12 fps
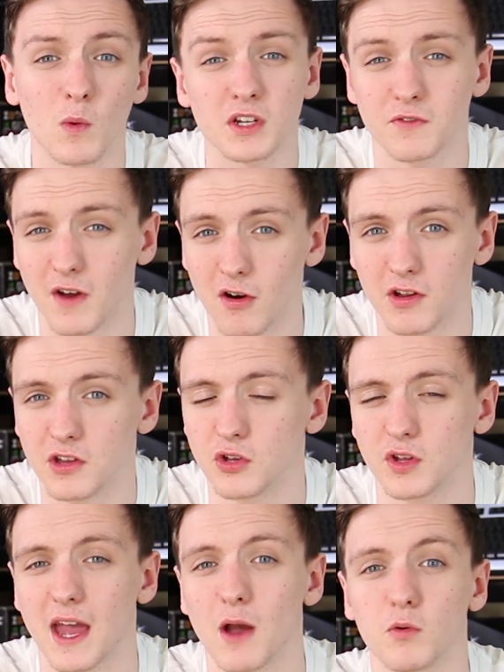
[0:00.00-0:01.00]
which variant
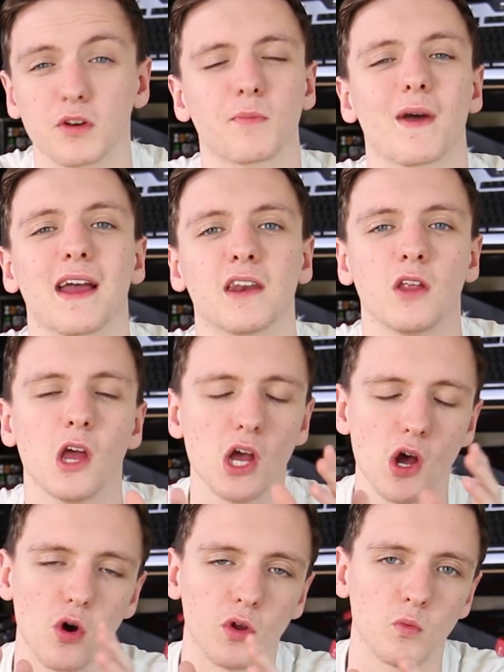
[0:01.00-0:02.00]
you get will depend
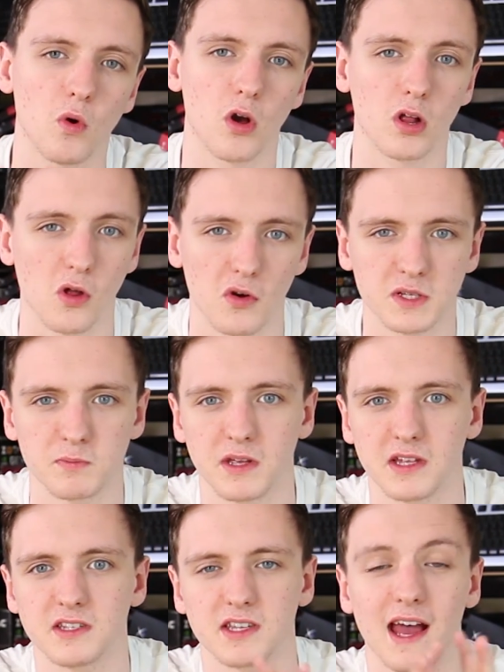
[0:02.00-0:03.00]
on what clock
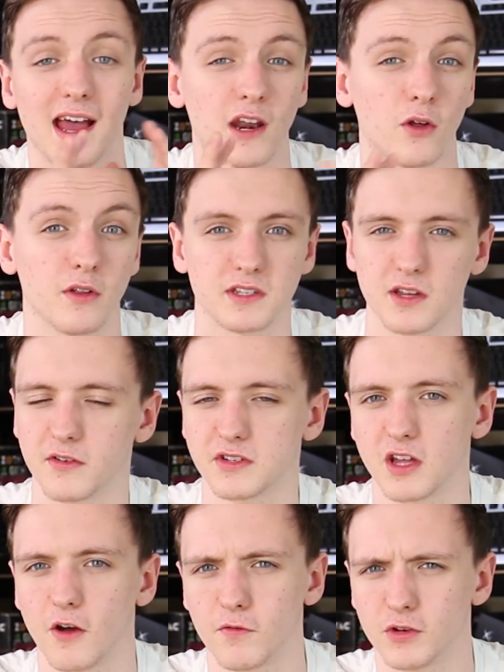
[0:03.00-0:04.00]
speeds uh, and all that sort of
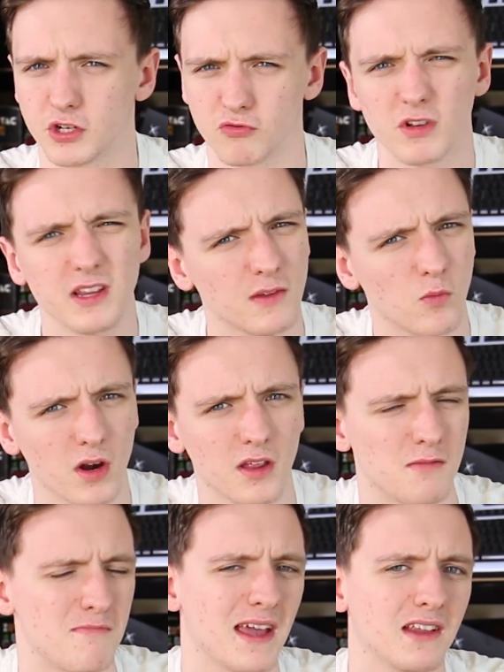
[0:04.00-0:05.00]
stuff, which is really one
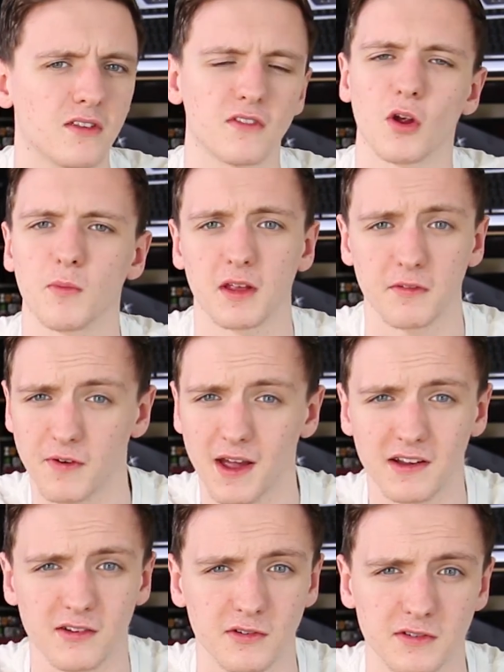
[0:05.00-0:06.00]
of the main main determining
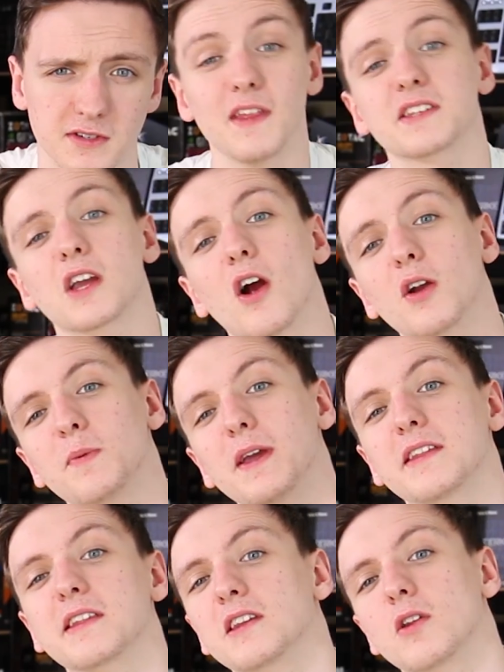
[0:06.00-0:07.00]
factors. This card
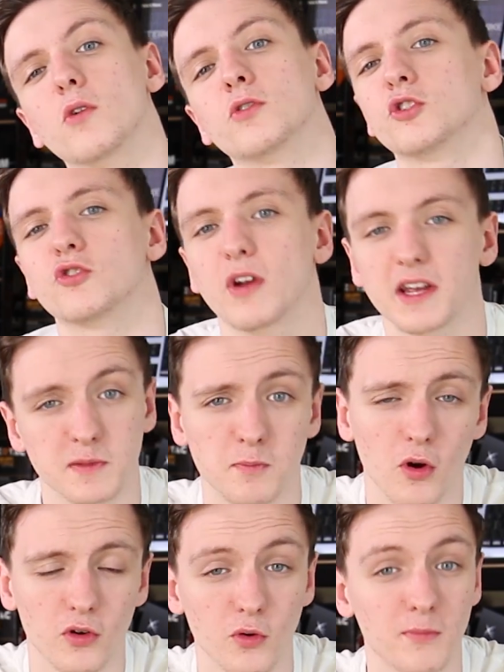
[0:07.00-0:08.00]
being the non-Strix
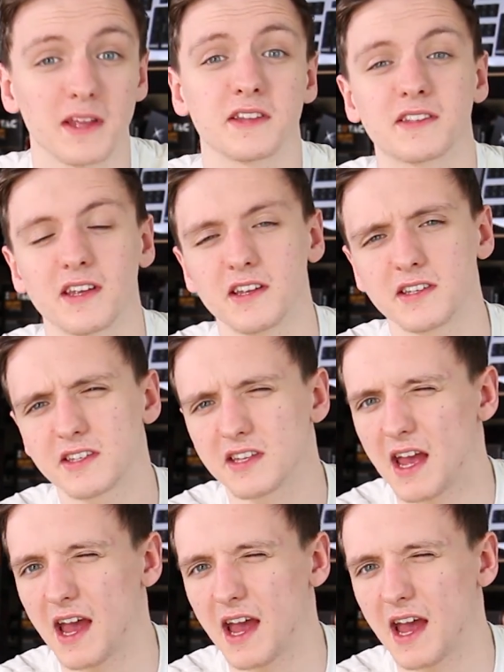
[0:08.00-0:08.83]
model means that it's uh,